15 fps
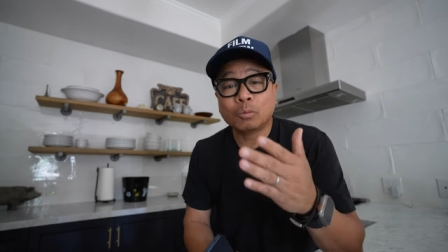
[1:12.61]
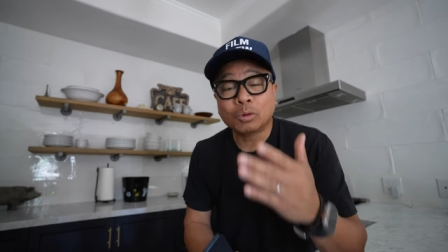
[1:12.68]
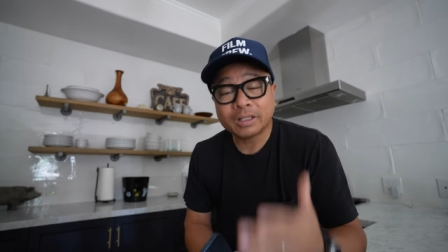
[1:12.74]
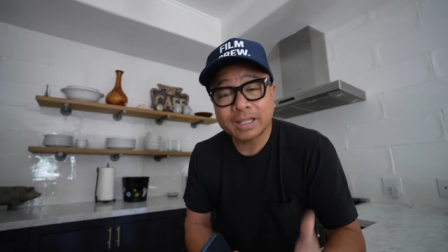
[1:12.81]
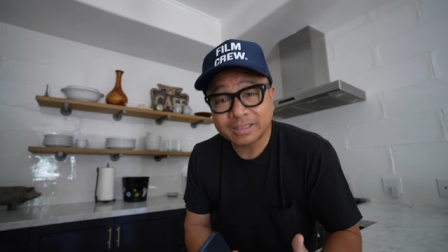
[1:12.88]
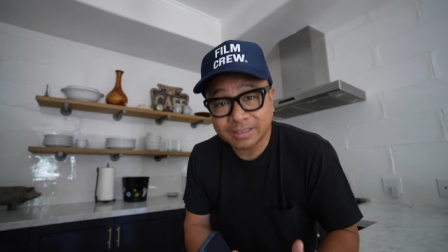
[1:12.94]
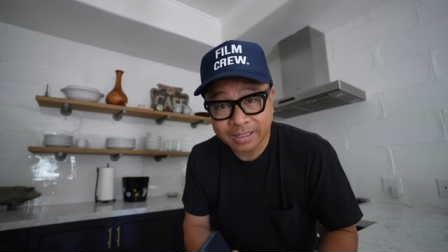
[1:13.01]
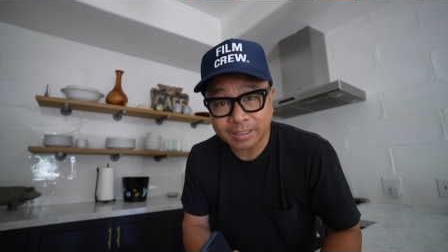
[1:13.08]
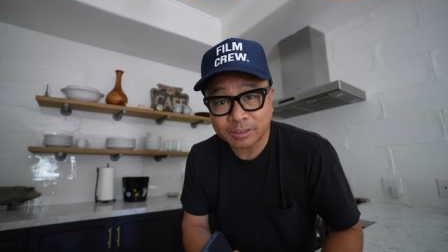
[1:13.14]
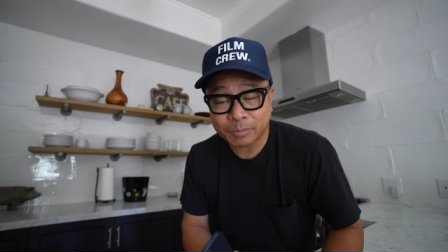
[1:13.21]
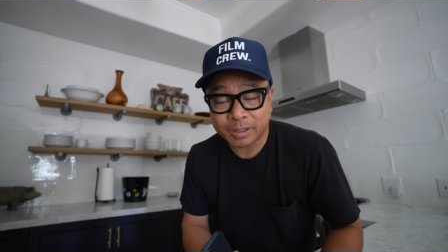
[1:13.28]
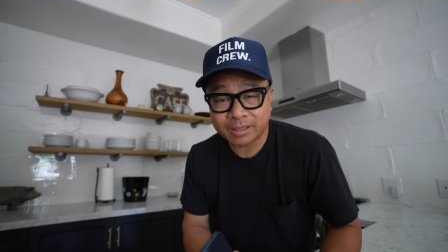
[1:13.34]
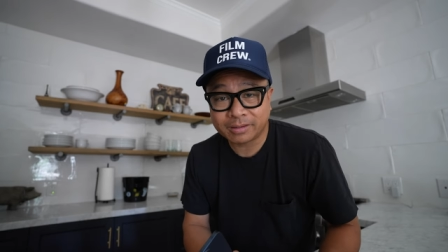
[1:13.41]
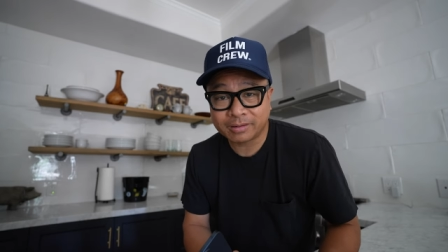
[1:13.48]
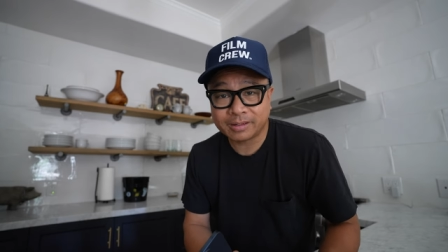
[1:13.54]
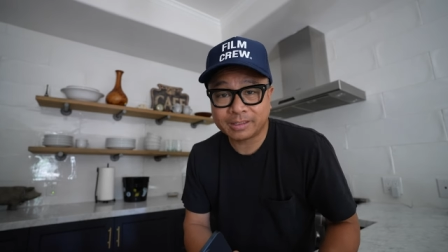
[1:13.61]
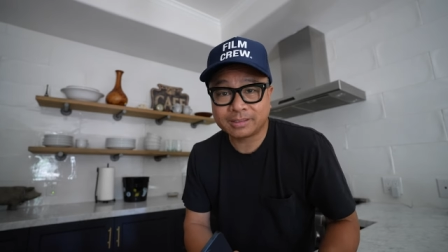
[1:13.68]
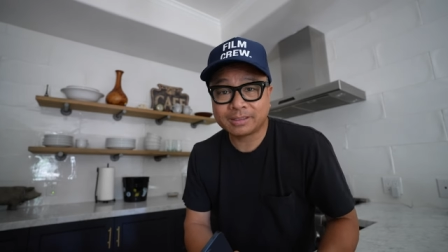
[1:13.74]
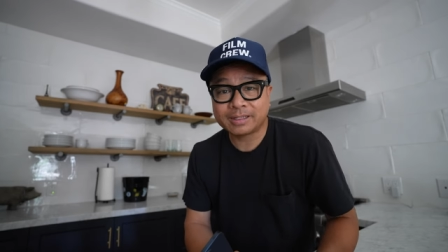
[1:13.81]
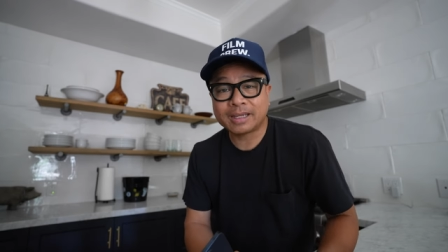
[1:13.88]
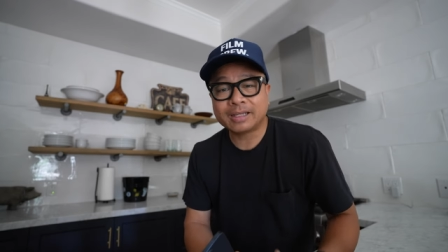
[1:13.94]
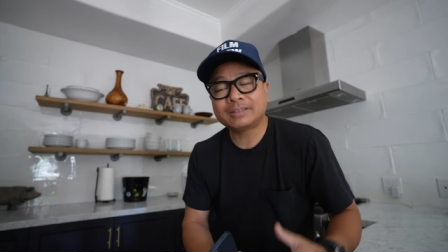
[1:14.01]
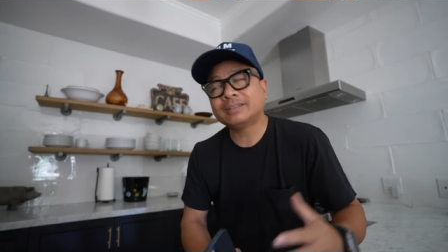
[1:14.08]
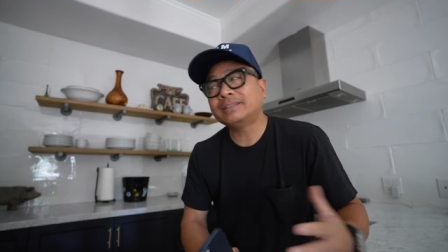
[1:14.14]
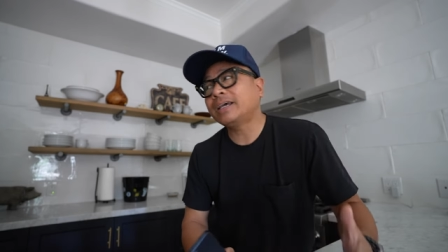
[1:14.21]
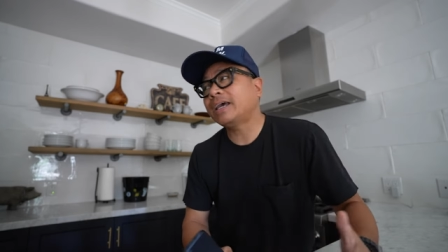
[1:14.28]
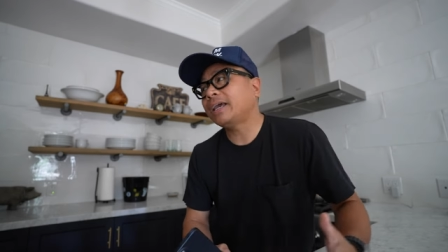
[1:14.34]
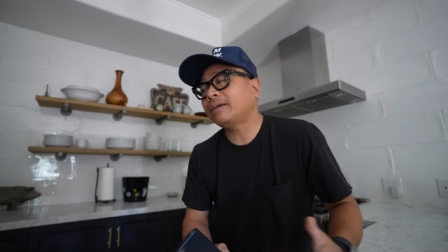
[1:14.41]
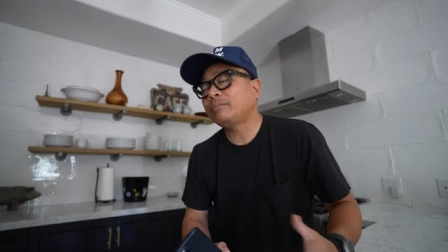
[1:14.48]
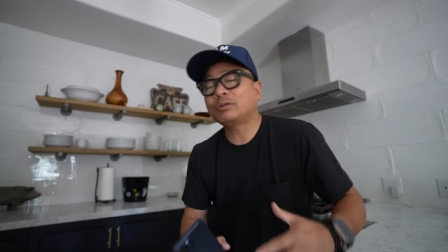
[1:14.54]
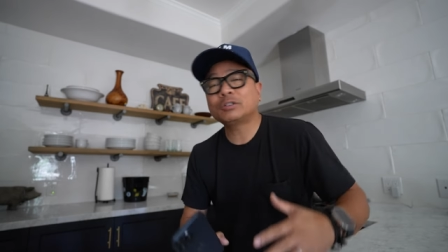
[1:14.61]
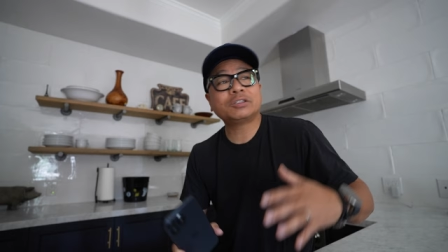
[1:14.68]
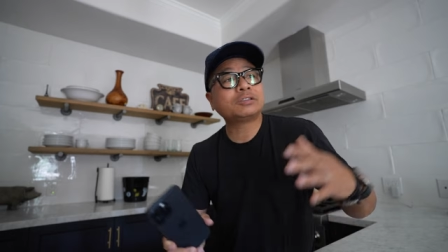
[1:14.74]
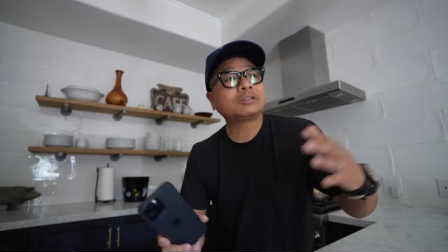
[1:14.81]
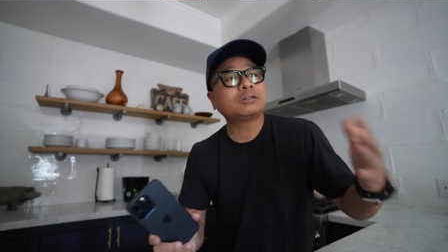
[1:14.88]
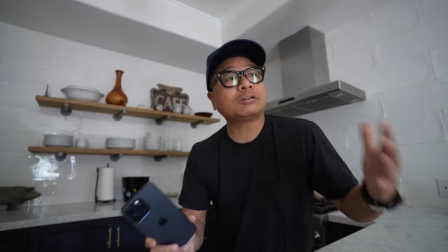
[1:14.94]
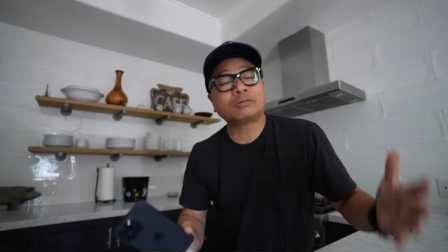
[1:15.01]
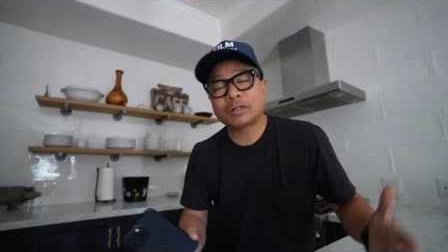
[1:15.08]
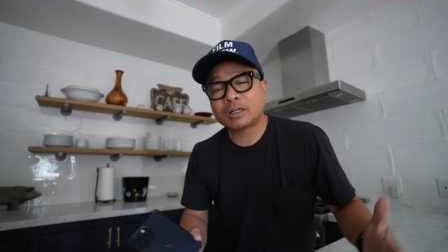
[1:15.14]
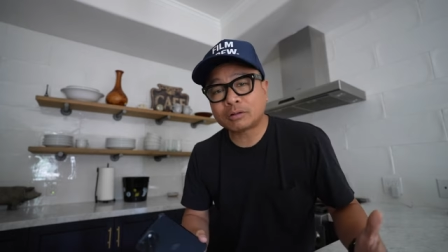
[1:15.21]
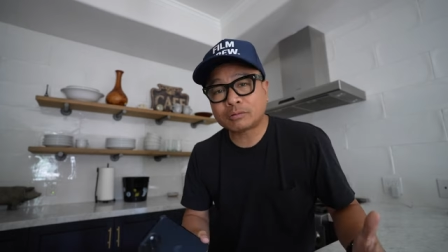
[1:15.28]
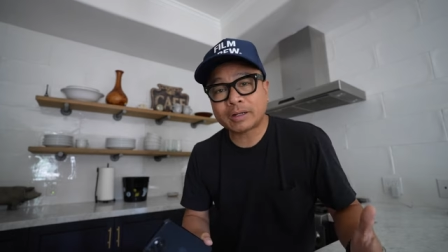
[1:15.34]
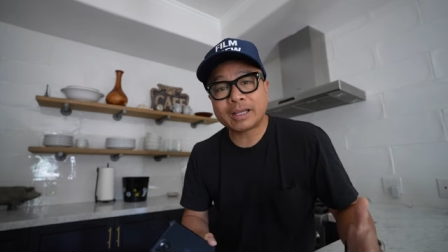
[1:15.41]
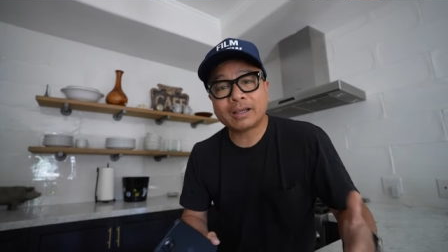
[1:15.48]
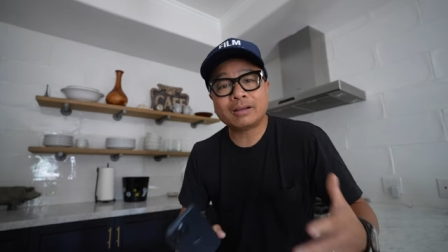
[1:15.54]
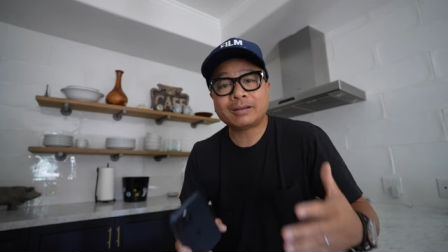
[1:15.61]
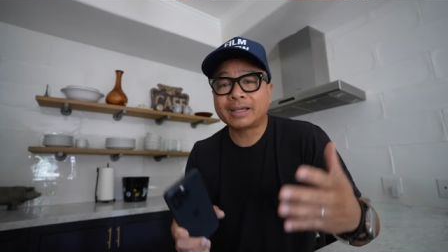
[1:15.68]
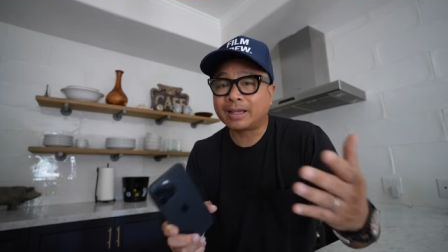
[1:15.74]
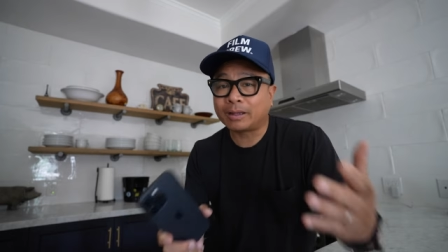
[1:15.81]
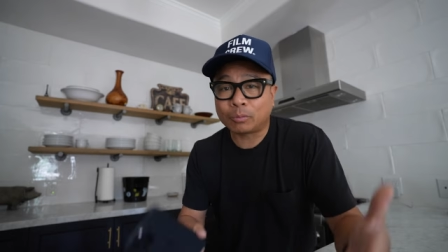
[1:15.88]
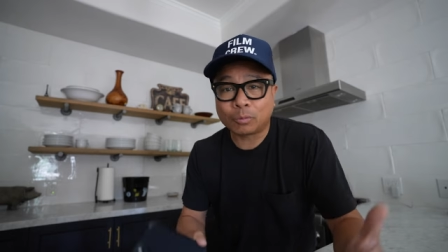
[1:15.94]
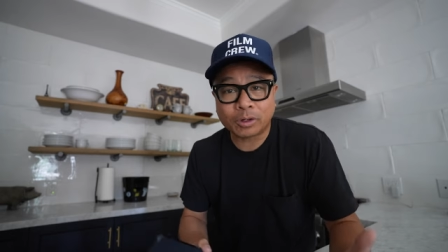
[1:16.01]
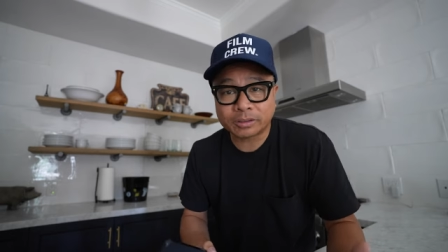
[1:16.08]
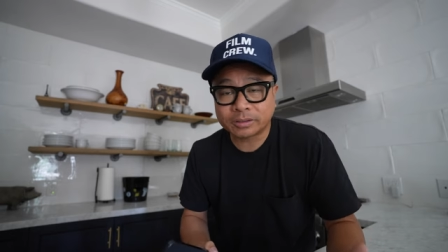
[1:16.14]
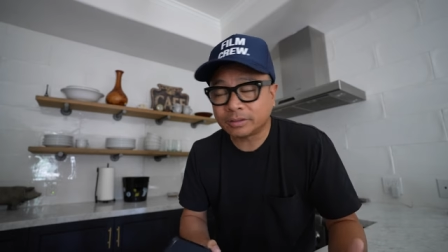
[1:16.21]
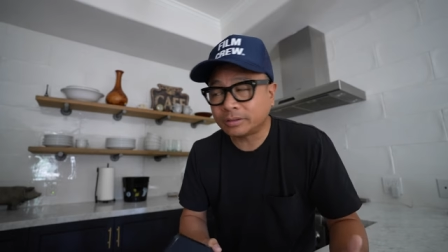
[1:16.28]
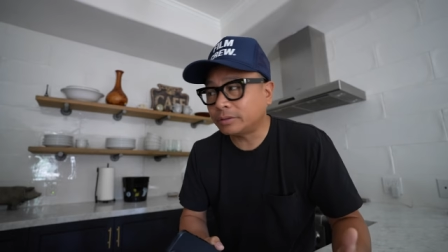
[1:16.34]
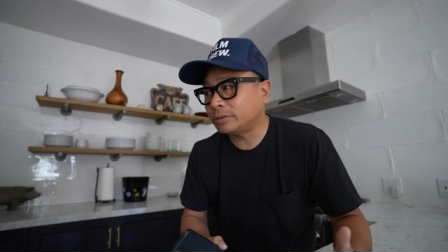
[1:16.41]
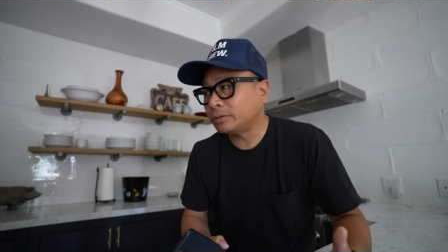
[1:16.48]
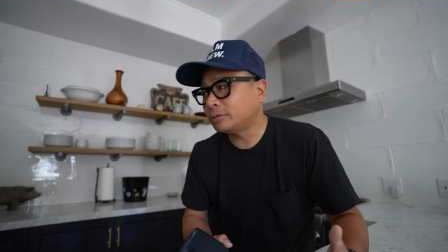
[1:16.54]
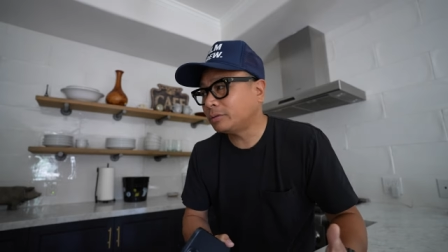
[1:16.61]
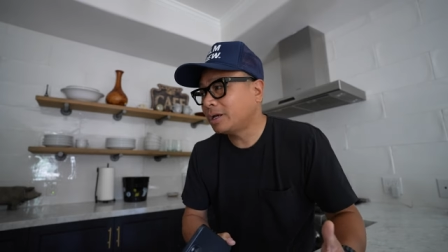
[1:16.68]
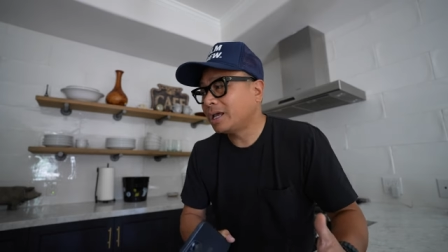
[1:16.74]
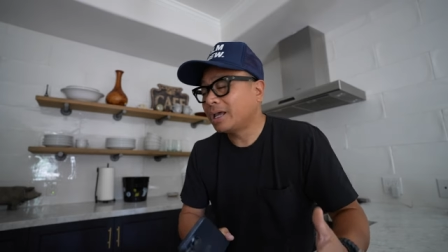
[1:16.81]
Well, let's test my theory today. Today, we're just gonna run around. I got work to do.